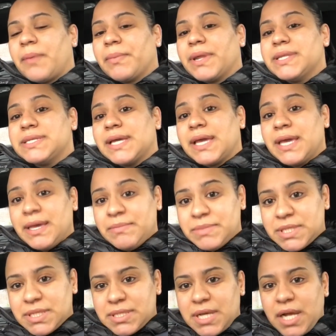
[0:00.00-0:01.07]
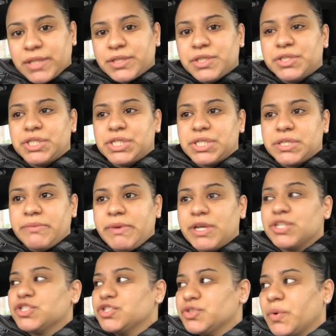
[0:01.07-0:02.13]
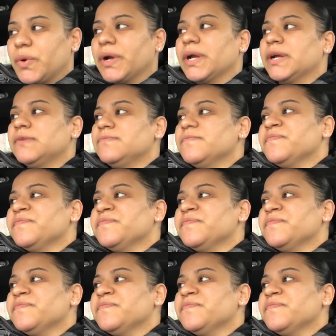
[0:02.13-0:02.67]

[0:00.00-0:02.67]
I'm going to take him to the doctor just to make sure